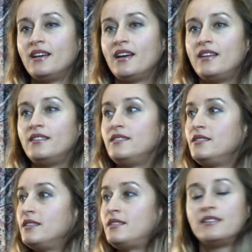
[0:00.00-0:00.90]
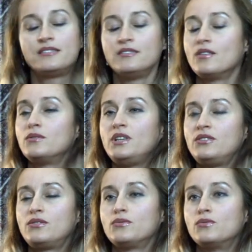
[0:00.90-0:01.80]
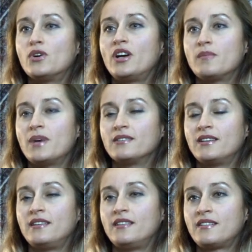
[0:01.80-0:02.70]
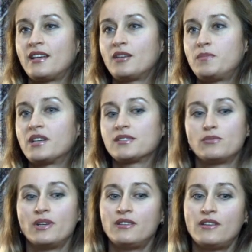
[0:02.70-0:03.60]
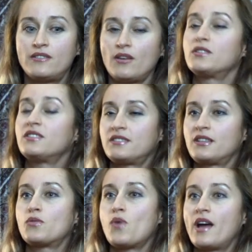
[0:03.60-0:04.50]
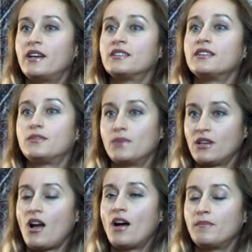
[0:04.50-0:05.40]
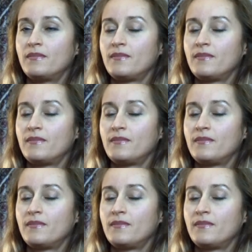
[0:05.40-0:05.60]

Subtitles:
And there is no need to worry about anything, because when the thought is required, it will come.